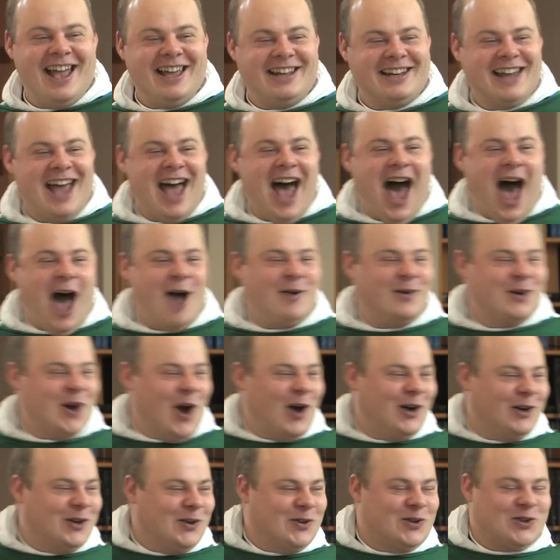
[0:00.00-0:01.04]
and I would
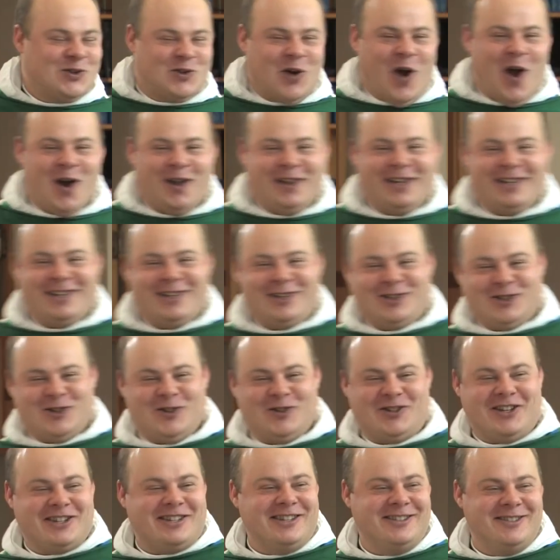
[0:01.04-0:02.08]
argue strongly that
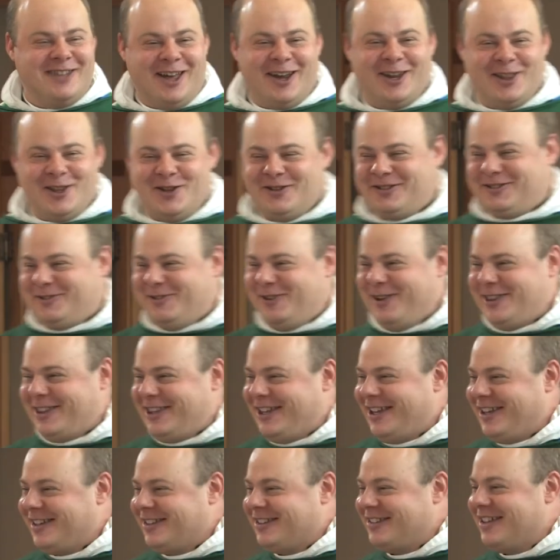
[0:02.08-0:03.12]
church is none of those three
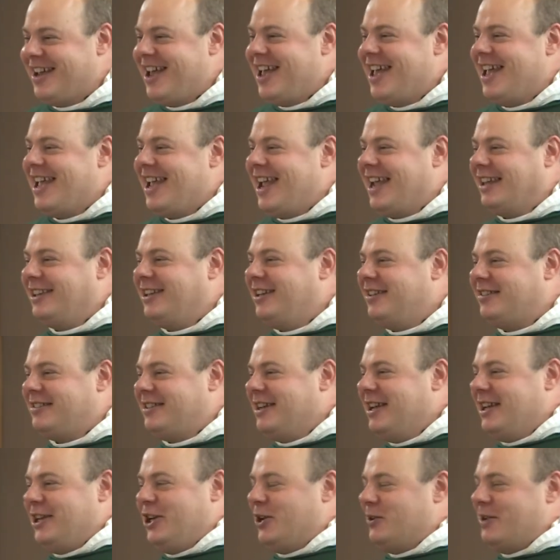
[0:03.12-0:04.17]
things. At least,
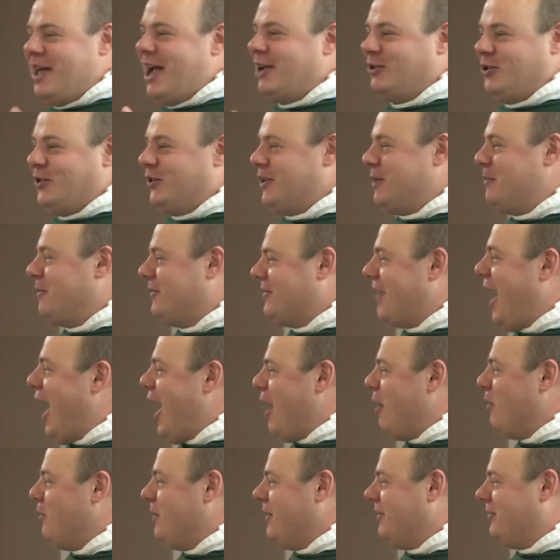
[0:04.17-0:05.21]
you know, not Church of the
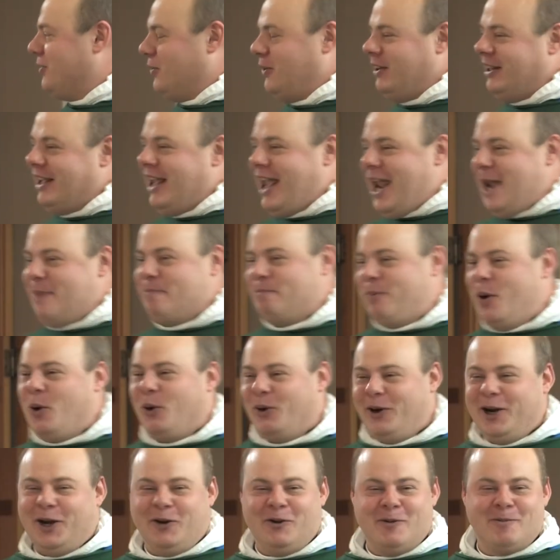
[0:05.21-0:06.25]
Messiah. We certainly ain't
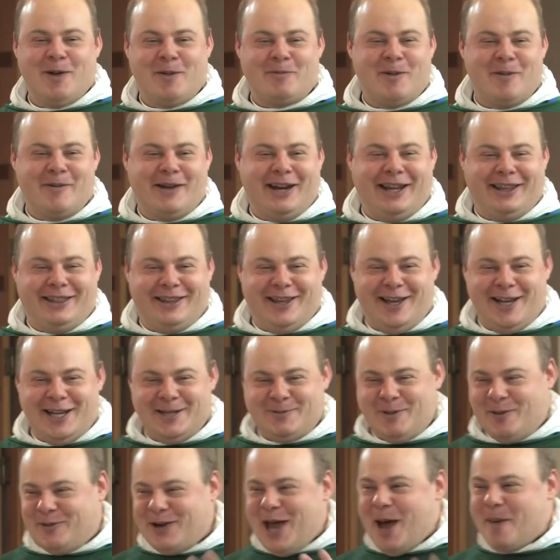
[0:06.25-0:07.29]
boring. We might be many things,
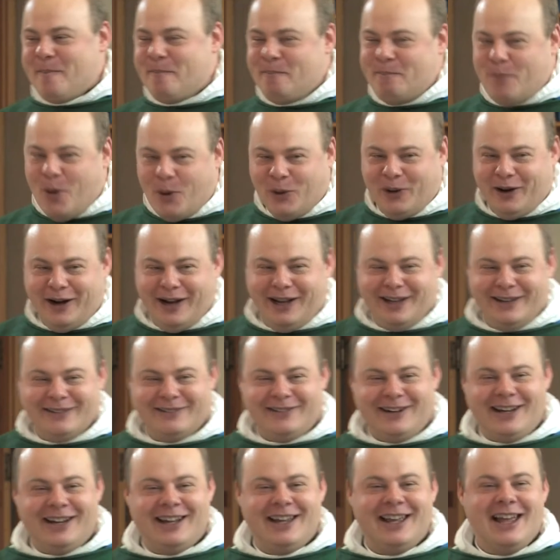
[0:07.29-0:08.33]
but we're not boring,
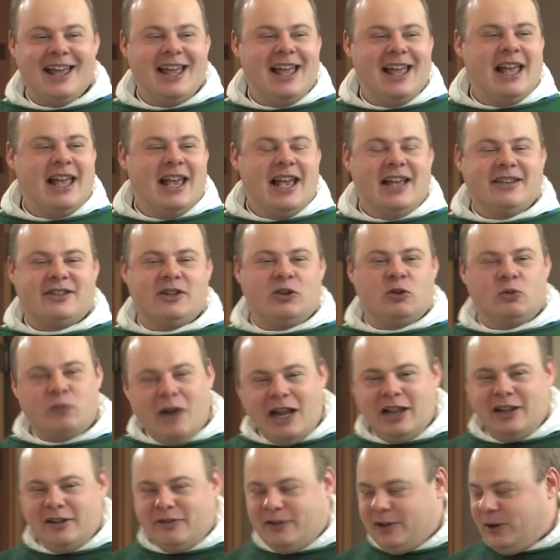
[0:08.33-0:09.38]
right? Is it
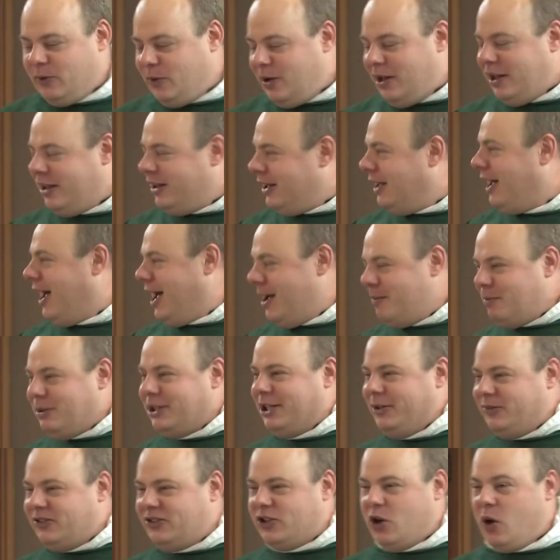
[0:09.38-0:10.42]
relevant? Well, I
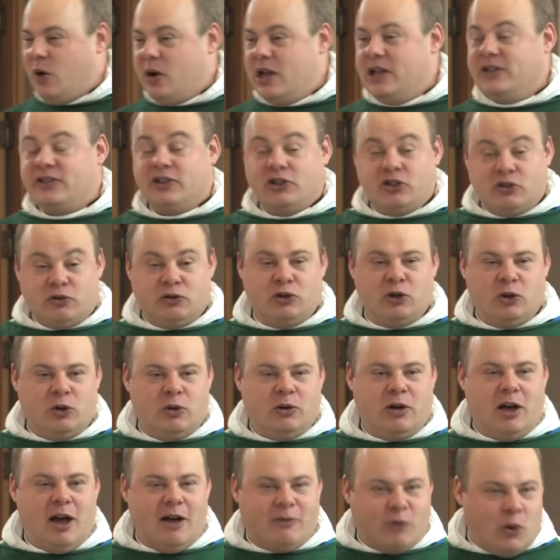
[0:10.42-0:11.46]
believe so. Is it
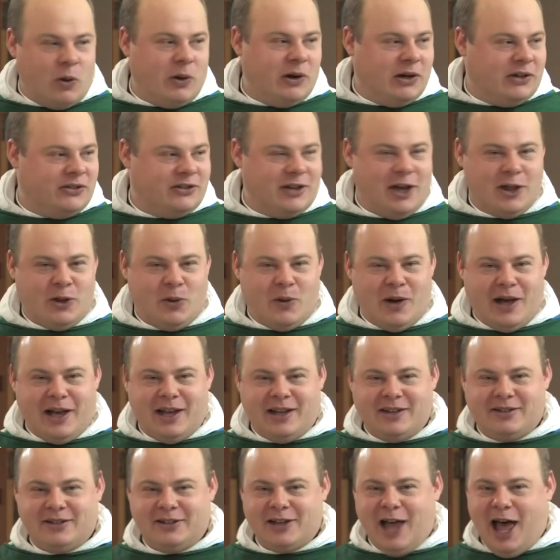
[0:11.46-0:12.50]
true? Of course.
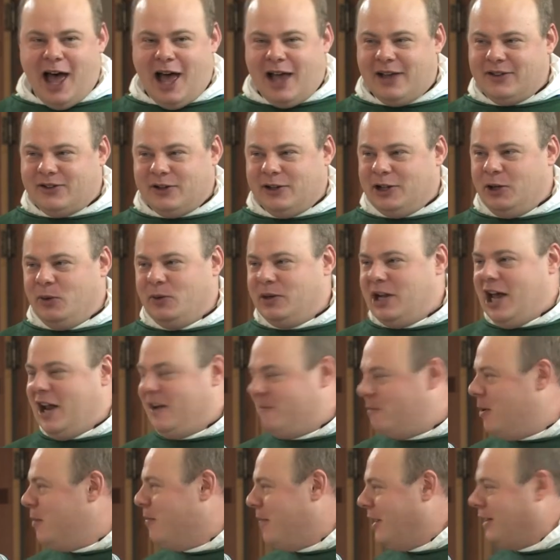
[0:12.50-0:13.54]
Otherwise, I certainly would not
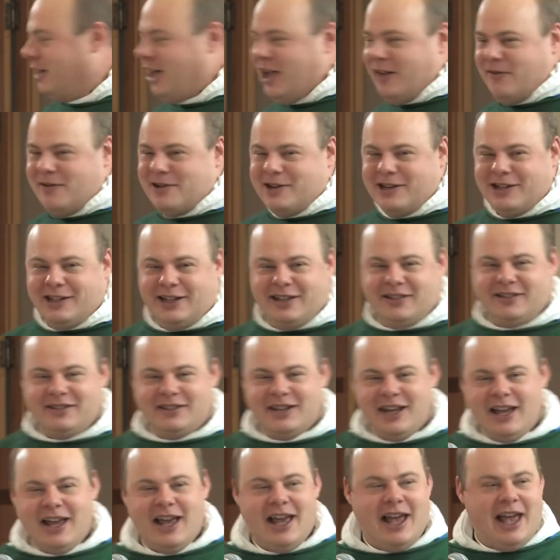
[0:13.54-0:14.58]
have put my life into this
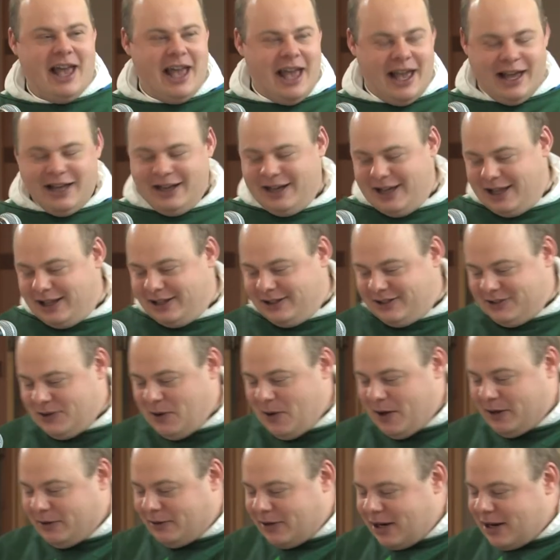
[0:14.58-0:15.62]
and, and so
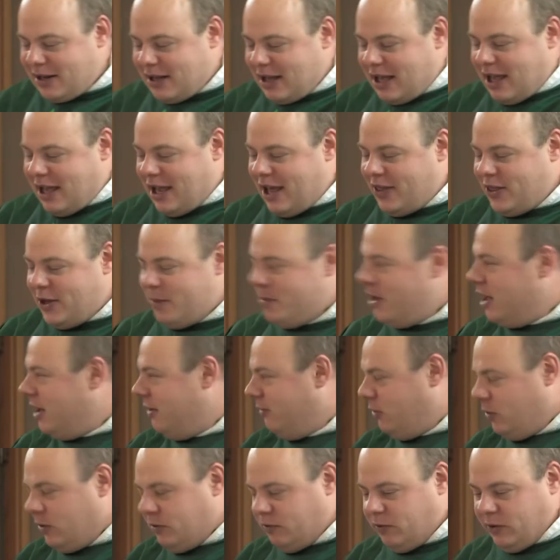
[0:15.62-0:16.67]
on, right? And I think many
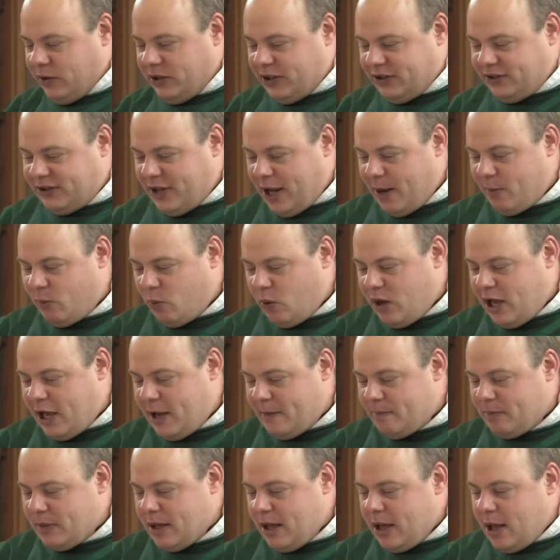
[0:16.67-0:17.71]
of you would feel the same
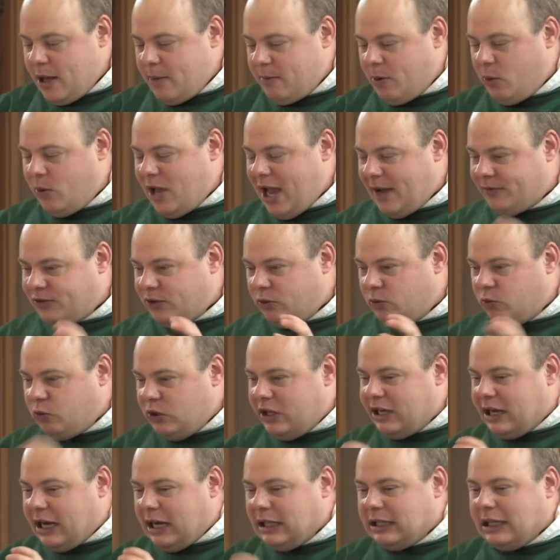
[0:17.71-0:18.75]
way. But we have to
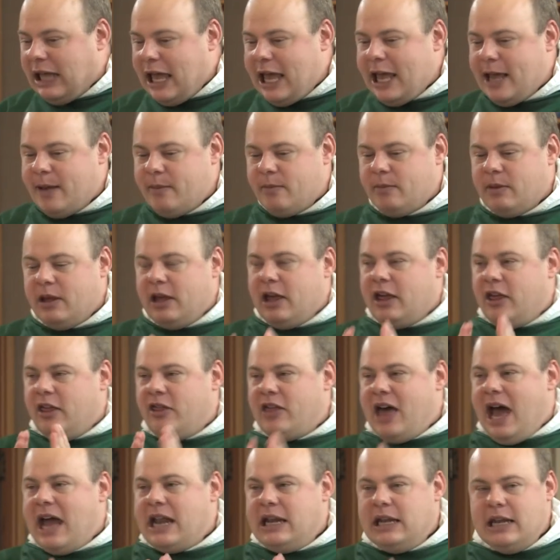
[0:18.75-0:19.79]
reclaim
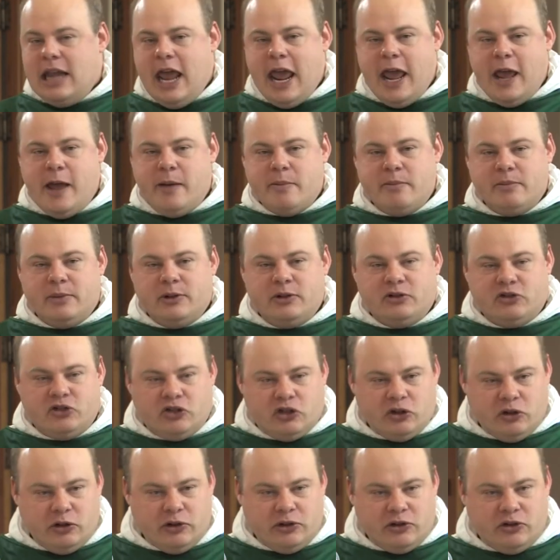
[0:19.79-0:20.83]
that name,
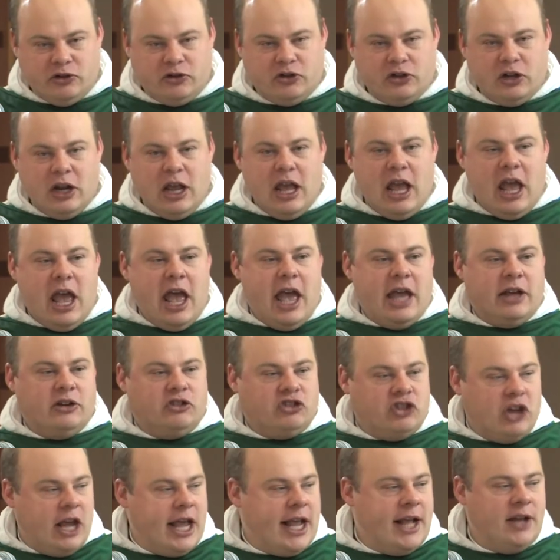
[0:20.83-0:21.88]
church, and
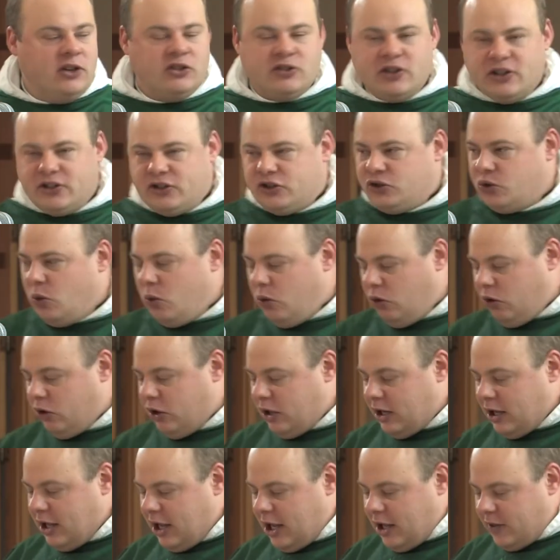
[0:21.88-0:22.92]
change the
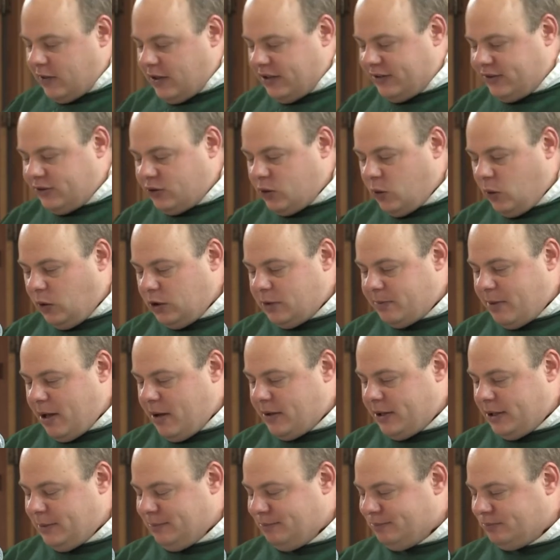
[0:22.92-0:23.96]
story that's told
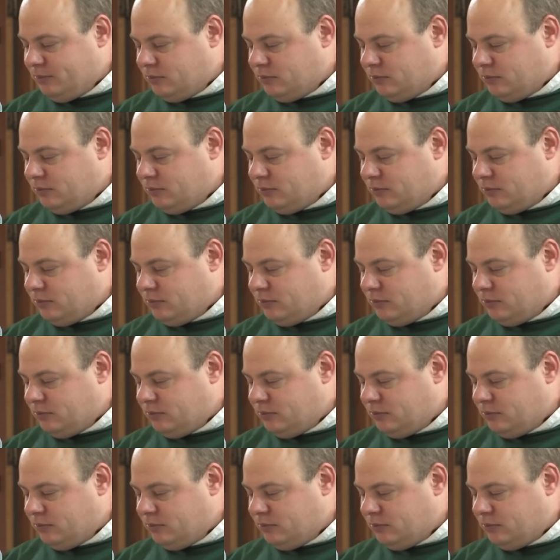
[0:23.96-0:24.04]
about it.